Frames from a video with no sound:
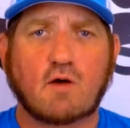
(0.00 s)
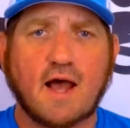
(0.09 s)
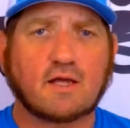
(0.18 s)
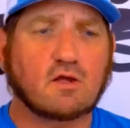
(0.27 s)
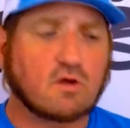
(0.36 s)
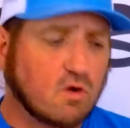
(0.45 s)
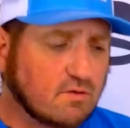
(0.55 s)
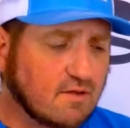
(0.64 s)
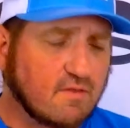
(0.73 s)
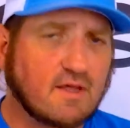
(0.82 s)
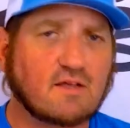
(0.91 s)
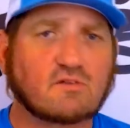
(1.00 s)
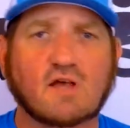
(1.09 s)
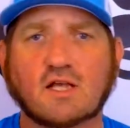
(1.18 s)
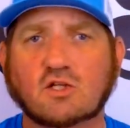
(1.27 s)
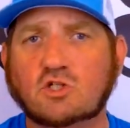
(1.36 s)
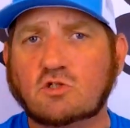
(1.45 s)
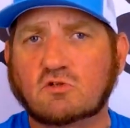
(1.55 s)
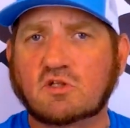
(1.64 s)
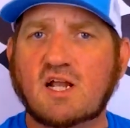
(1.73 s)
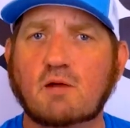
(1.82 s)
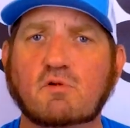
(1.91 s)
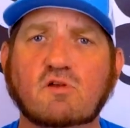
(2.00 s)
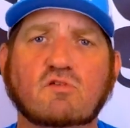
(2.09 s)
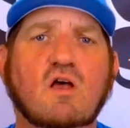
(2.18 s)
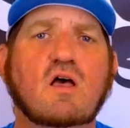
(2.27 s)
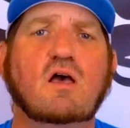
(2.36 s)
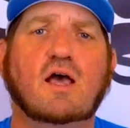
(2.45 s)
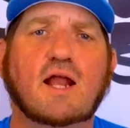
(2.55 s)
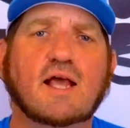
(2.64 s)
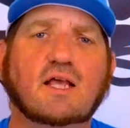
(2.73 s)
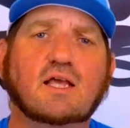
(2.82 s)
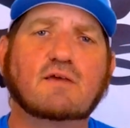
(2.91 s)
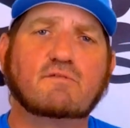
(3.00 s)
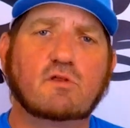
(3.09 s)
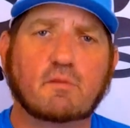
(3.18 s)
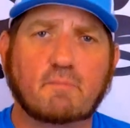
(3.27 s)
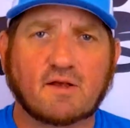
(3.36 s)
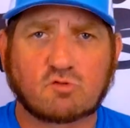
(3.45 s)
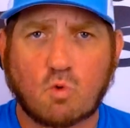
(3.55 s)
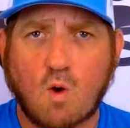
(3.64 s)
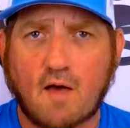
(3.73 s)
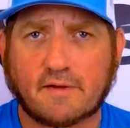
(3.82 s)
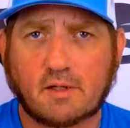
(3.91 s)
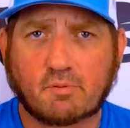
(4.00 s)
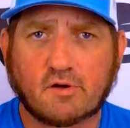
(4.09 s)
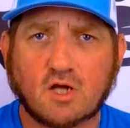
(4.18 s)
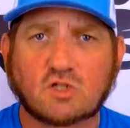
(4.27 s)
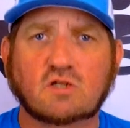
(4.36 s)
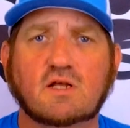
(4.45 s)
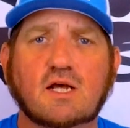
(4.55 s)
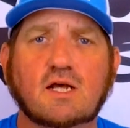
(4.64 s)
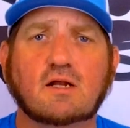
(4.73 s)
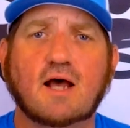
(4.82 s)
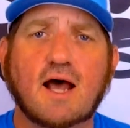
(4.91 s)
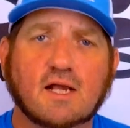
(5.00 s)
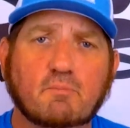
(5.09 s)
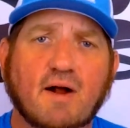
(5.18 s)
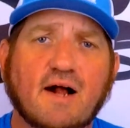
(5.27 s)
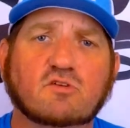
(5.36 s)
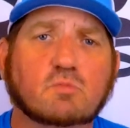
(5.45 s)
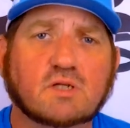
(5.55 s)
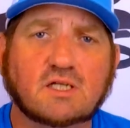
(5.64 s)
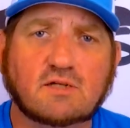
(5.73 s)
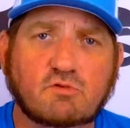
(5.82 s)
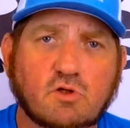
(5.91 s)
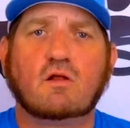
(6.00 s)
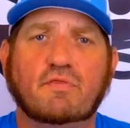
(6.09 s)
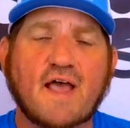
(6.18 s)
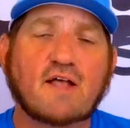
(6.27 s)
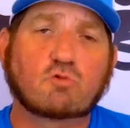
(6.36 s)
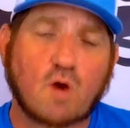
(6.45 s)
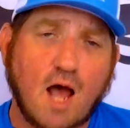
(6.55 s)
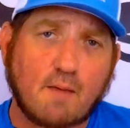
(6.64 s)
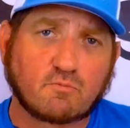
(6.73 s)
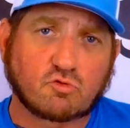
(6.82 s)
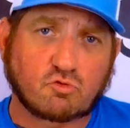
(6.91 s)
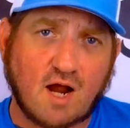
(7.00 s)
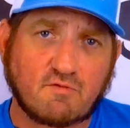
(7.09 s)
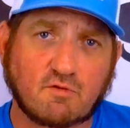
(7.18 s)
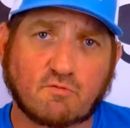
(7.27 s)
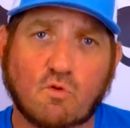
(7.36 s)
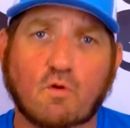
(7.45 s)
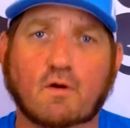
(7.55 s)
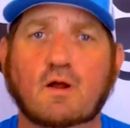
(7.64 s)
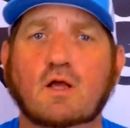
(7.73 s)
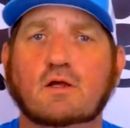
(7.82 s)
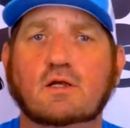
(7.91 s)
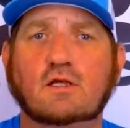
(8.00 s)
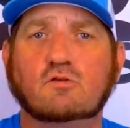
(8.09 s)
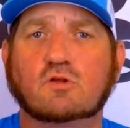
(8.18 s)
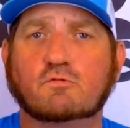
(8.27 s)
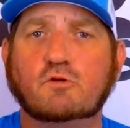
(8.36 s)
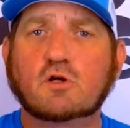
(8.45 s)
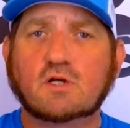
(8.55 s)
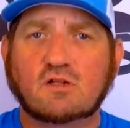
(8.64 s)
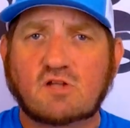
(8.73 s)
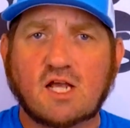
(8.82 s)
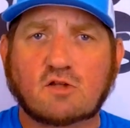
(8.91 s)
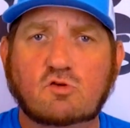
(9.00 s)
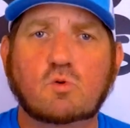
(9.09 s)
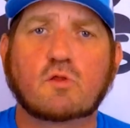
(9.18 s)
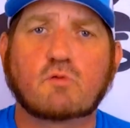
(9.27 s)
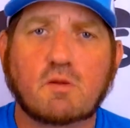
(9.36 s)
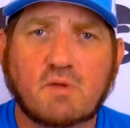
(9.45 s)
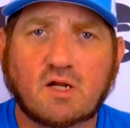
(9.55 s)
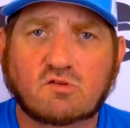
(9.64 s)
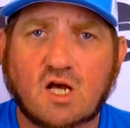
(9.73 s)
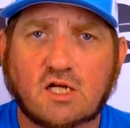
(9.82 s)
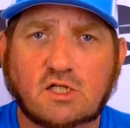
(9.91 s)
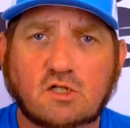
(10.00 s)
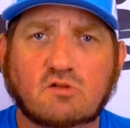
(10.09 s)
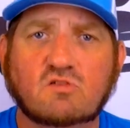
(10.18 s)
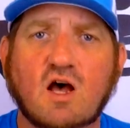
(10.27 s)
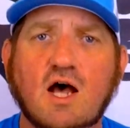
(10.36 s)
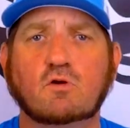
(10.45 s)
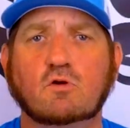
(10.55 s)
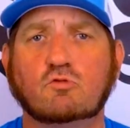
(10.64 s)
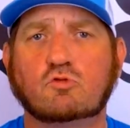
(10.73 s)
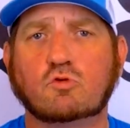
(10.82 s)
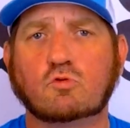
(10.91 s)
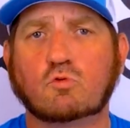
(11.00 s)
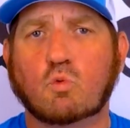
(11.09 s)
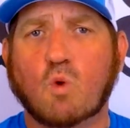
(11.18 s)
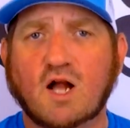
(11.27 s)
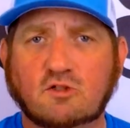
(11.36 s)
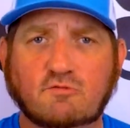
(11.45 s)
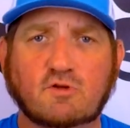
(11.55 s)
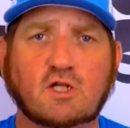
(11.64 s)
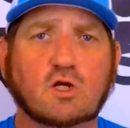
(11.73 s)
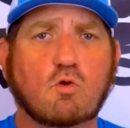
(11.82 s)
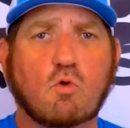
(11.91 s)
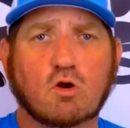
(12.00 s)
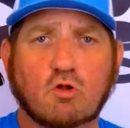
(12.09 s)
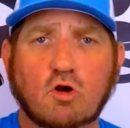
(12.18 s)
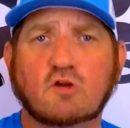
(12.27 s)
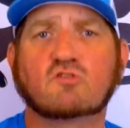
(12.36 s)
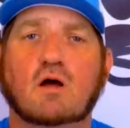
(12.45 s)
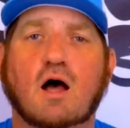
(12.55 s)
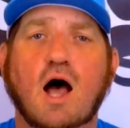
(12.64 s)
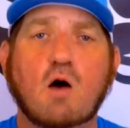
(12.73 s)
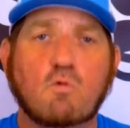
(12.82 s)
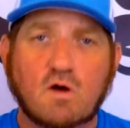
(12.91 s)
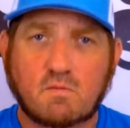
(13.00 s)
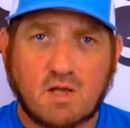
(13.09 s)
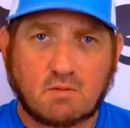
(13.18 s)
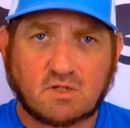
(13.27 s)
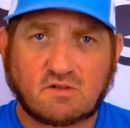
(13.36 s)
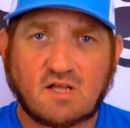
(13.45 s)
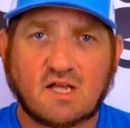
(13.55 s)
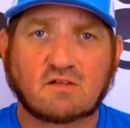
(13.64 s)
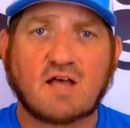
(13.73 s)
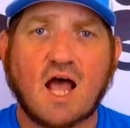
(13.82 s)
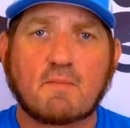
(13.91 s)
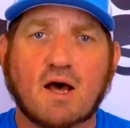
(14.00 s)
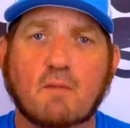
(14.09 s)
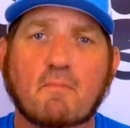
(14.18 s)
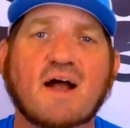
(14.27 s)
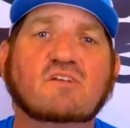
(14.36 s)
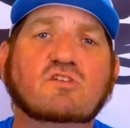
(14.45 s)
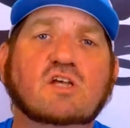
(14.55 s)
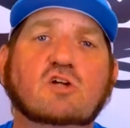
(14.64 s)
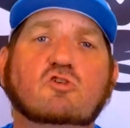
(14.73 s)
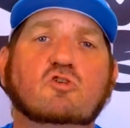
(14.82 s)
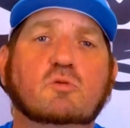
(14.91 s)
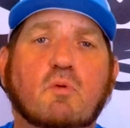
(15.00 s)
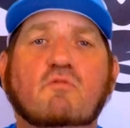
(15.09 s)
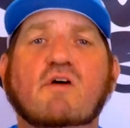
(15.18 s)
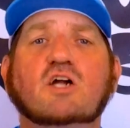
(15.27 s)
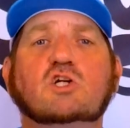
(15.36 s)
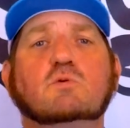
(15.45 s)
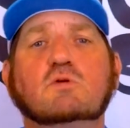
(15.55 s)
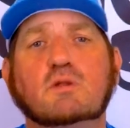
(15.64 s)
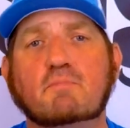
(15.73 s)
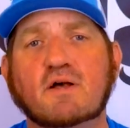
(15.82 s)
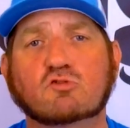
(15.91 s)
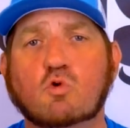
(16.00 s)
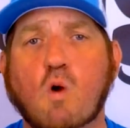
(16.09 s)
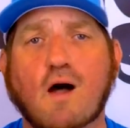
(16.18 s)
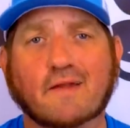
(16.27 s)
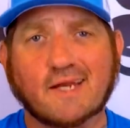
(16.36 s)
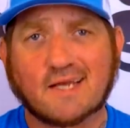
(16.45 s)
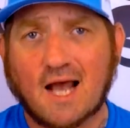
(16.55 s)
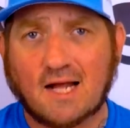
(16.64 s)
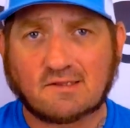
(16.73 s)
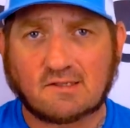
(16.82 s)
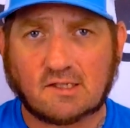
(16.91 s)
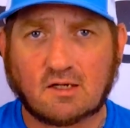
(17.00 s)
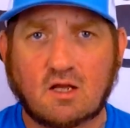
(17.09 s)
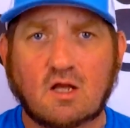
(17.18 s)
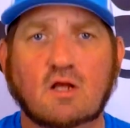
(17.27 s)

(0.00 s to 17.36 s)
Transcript: I can go to this, I can shoot the cameras, and I can give you the best quality production that I can possibly give you. That's what I'm striving for, is if you're gonna take 2 or 3 minutes out of your time to watch a video or learn something, I wanna be able to take time out of my schedule to provide you with the best quality content.